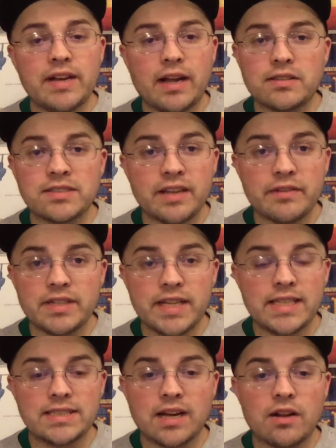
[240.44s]
out of seven
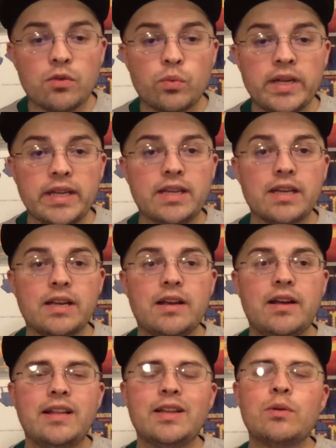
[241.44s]
days out of the week.
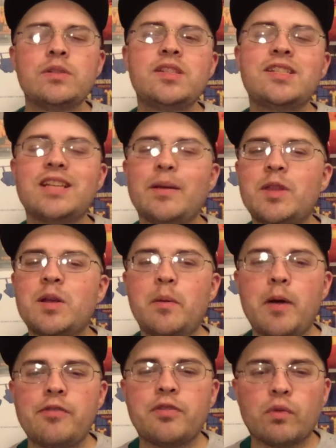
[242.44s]
There was just something
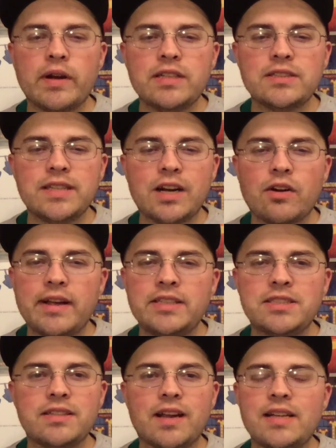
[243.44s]
about Pharrell's
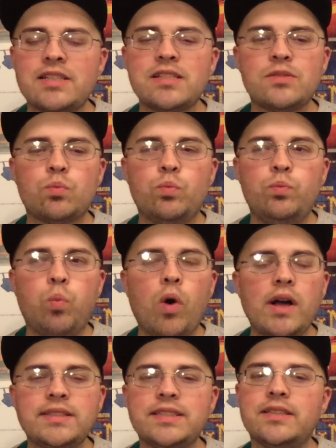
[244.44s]
narration that I just
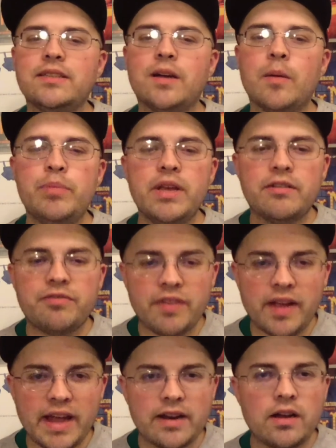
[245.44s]
wasn't a big
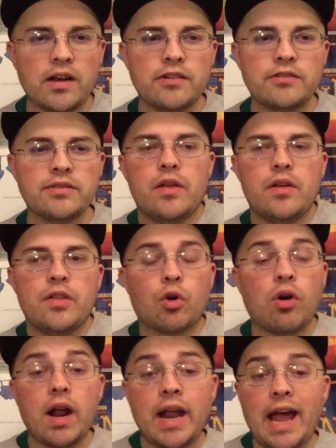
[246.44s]
fan of. The
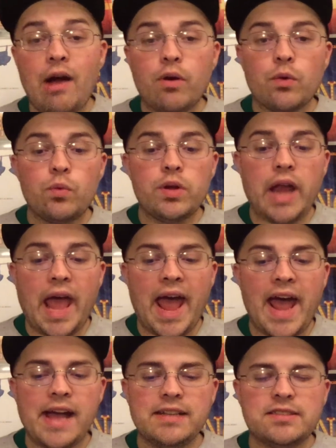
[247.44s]
Ron Howard one
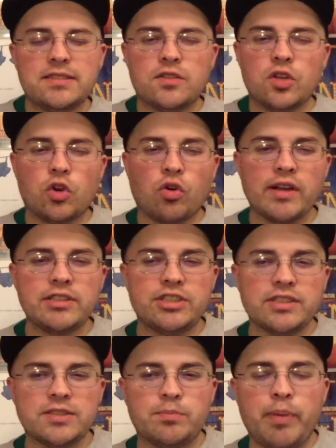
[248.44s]
adds the
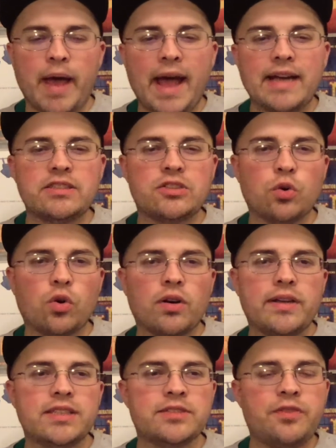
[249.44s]
Grinch's
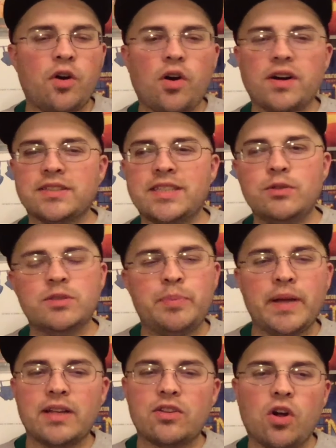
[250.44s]
backstory as far as he was
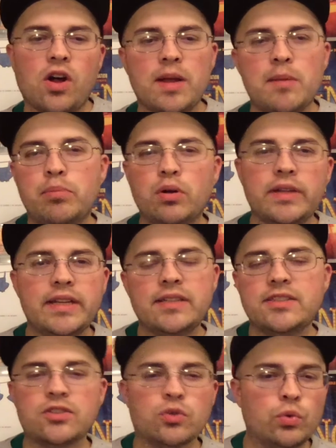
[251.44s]
picked on and bullied in
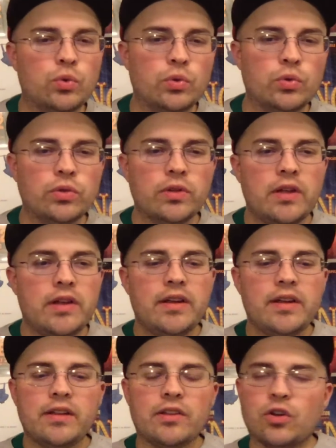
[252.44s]
school.
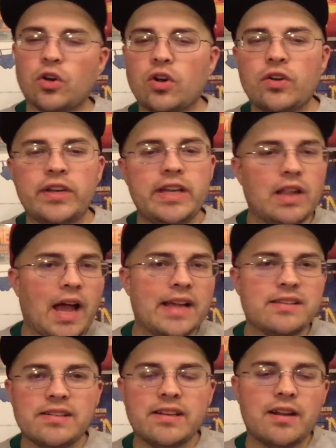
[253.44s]
The girl he
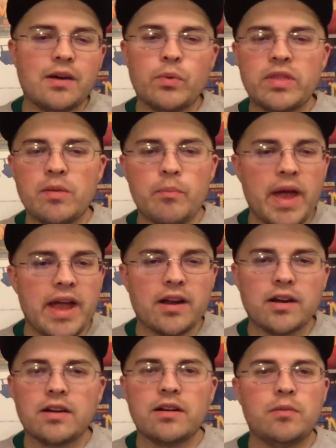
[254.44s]
liked ended up with the
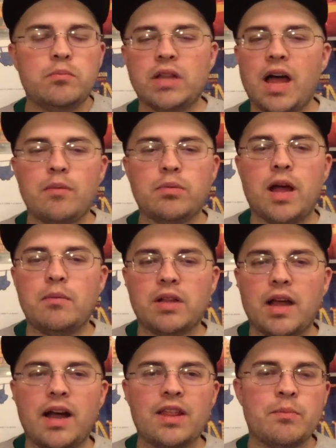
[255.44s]
mayor, blah, blah,
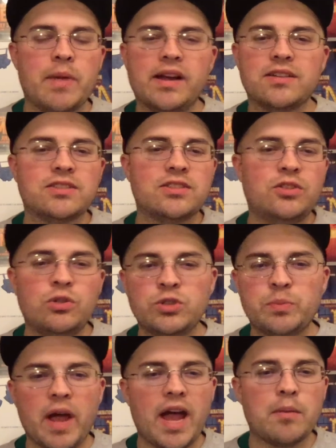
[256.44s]
blah. The mayor's a
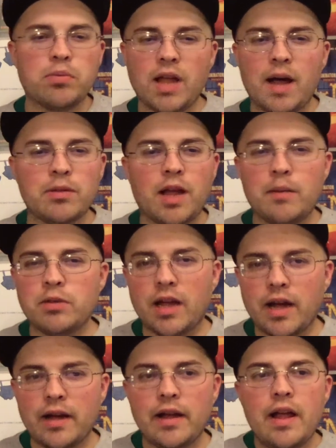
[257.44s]
douchebag, blah, blah,
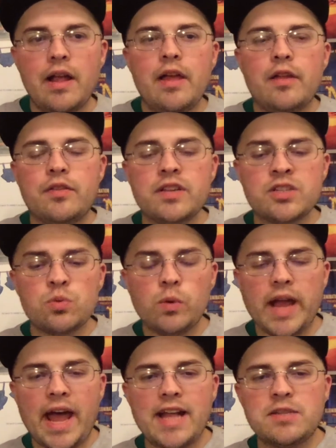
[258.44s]
blah. This one
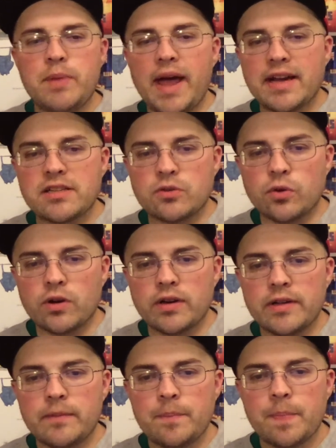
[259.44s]
adds
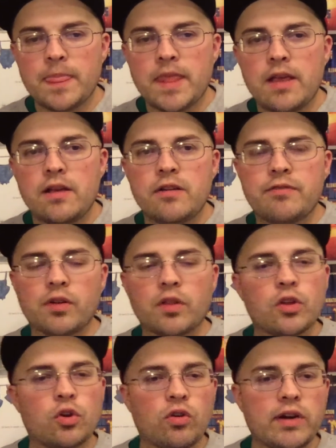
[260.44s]
backstory for
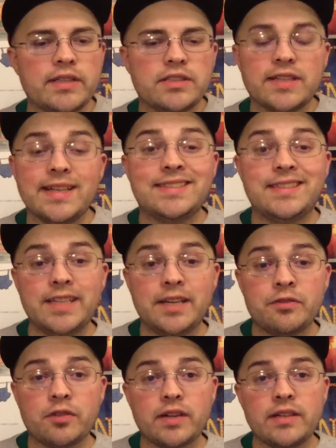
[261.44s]
the Grinch. It's
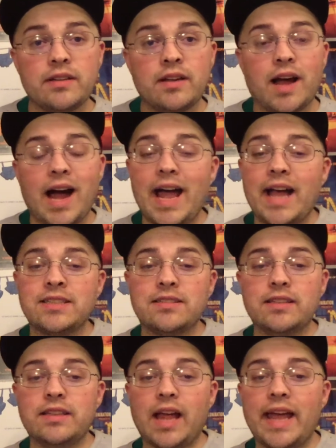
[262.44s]
different. I
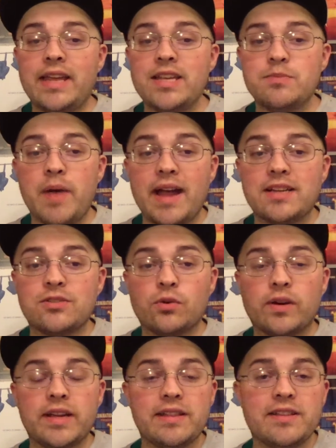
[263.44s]
actually like his
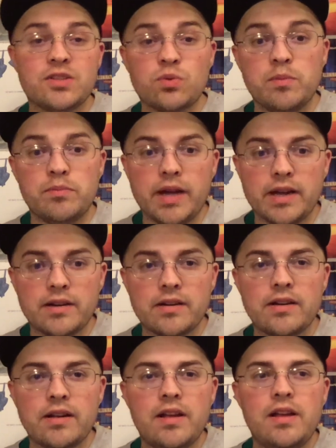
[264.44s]
backstory in this one
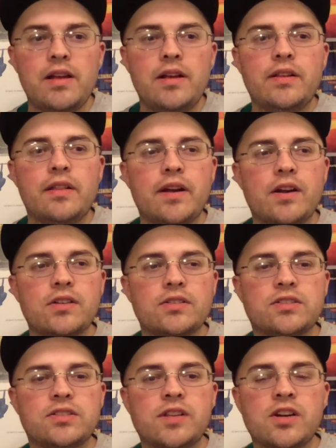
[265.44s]
better.
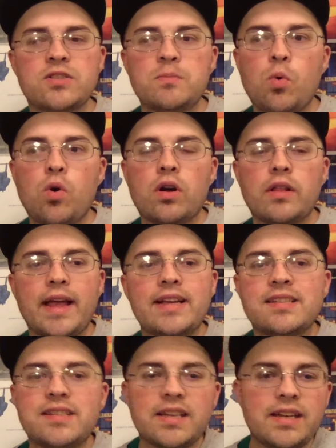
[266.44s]
There's there's more like
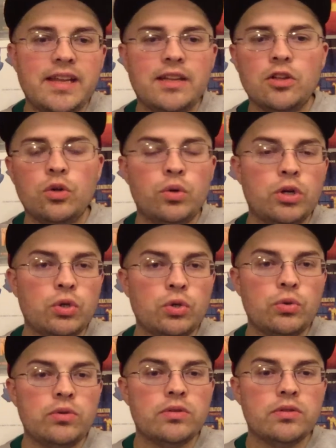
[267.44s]
Cindy Lou
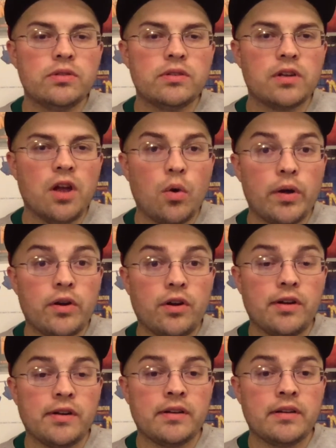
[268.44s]
Who going
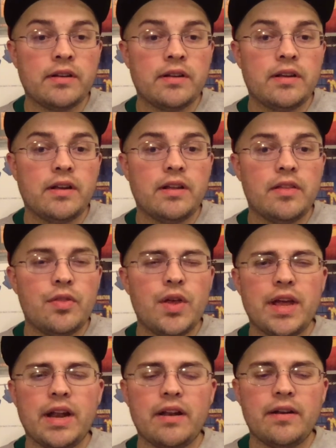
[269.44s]
on
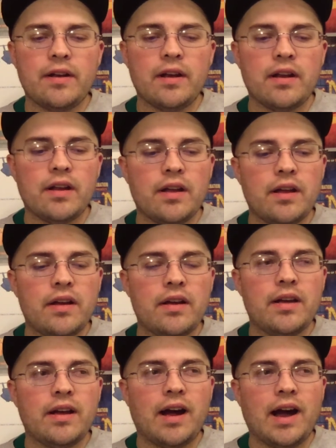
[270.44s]
that
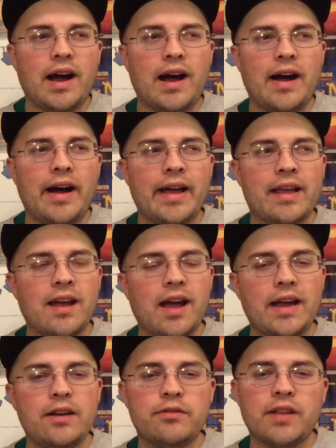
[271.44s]
I
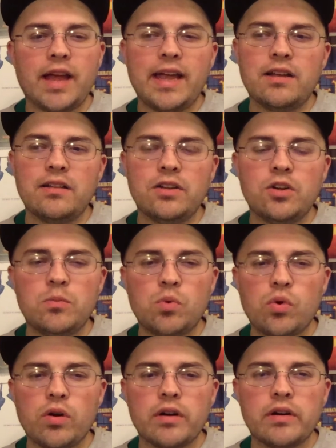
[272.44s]
kind of like a little
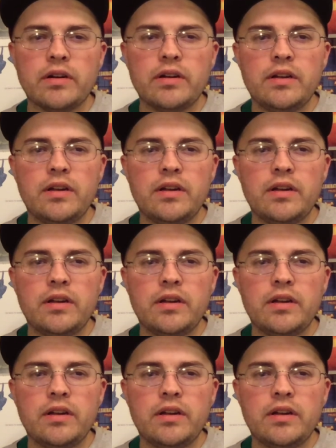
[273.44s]
more